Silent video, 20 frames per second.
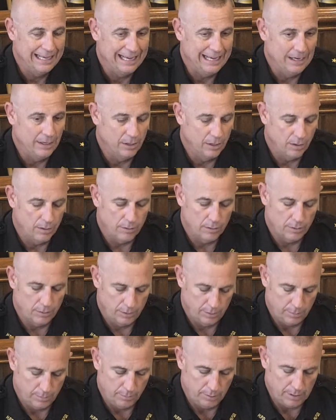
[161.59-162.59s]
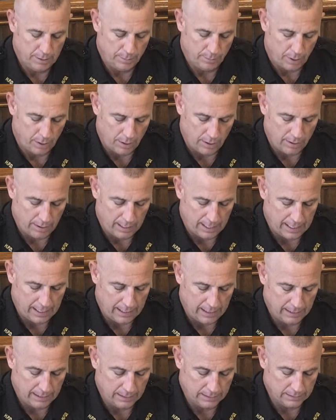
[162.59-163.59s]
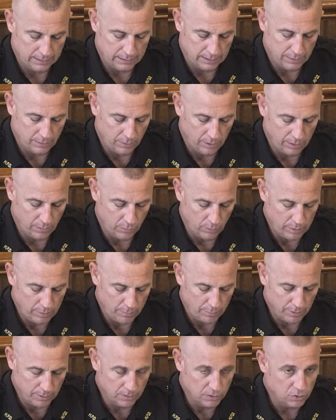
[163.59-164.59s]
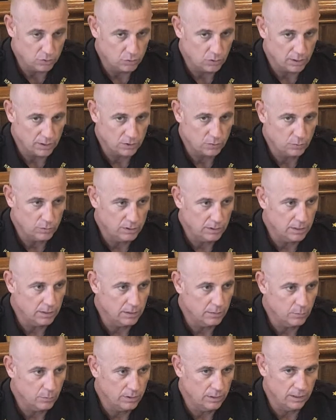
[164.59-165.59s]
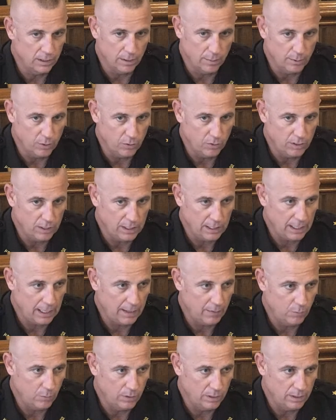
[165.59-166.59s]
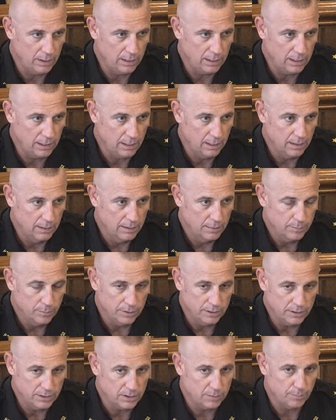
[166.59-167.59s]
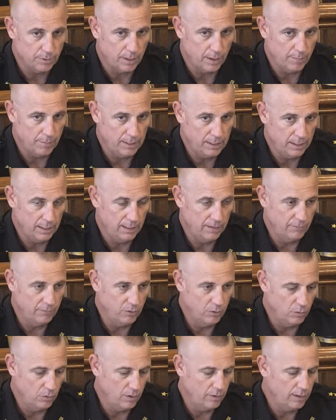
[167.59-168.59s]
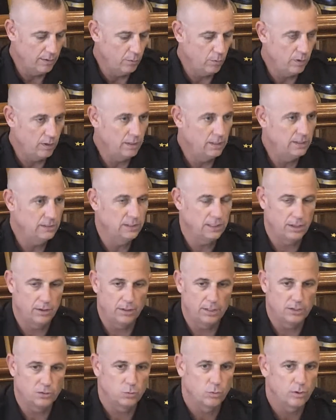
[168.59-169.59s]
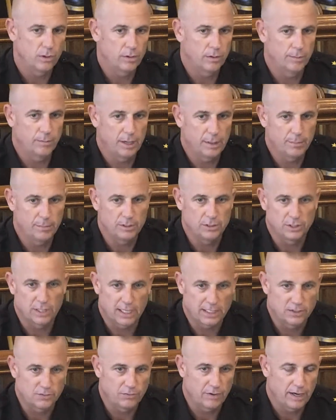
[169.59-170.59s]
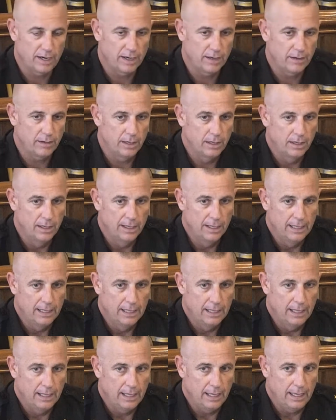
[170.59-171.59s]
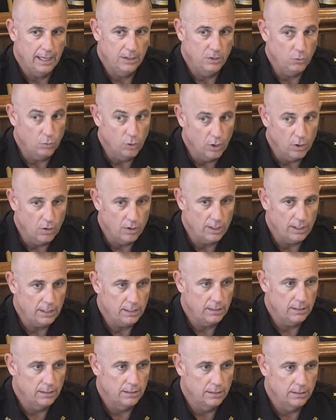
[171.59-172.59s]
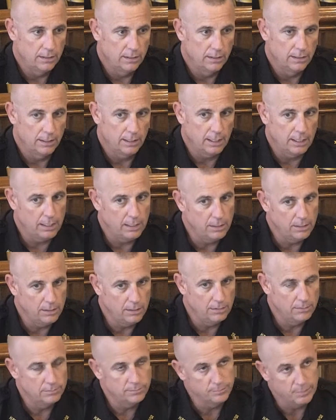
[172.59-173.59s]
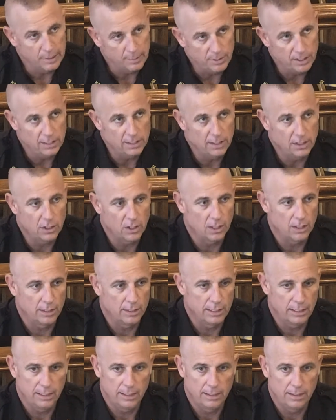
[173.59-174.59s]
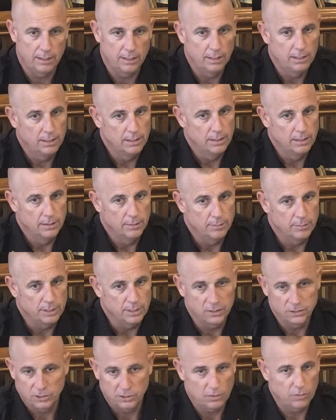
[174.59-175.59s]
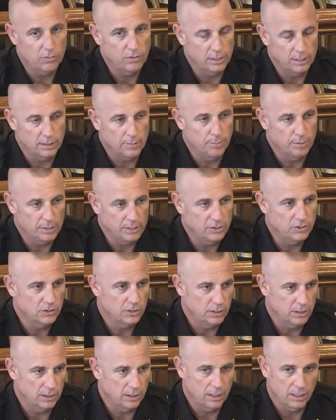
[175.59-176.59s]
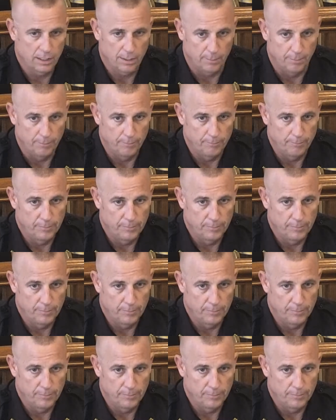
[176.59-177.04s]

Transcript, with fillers: And another big part of that is it, it rebuilds trust with the, with the community and with the police department, if you are in one of these areas where there might be shots fired and you heard it and maybe you didn't call it in because you don't think the police are going to come.